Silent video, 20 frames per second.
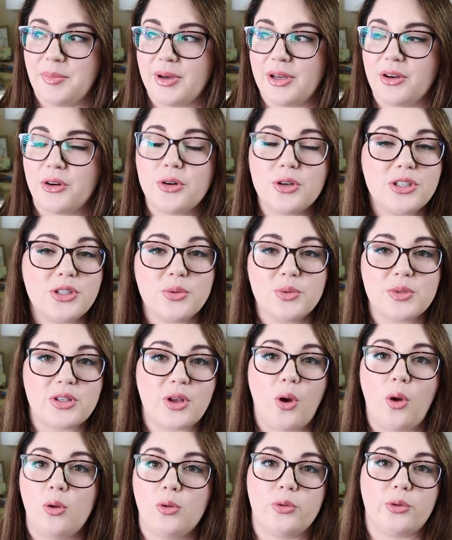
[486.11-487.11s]
but Crystal was the
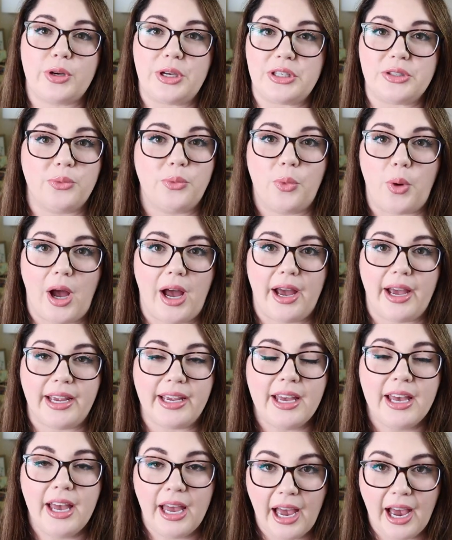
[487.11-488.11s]
whole reason why
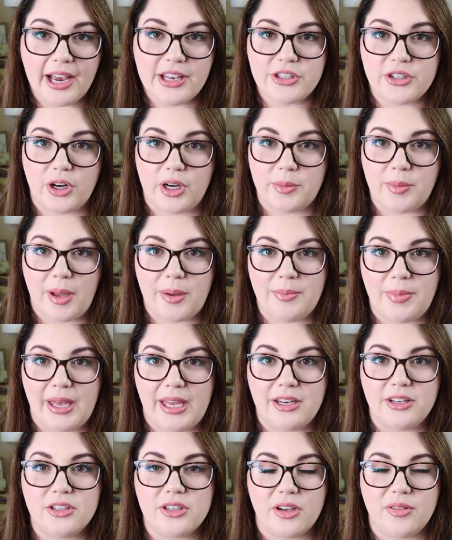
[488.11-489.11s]
I started my
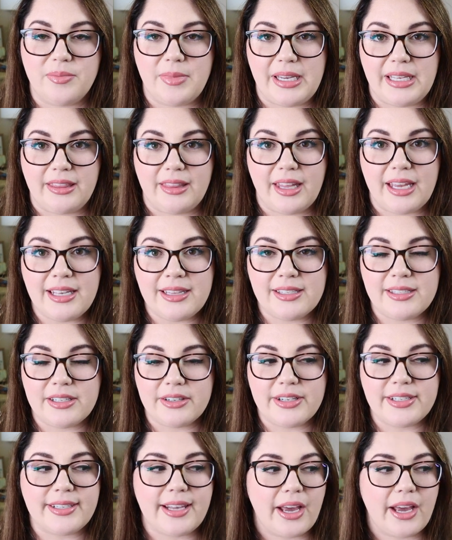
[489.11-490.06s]
binge of Maiden Lane series.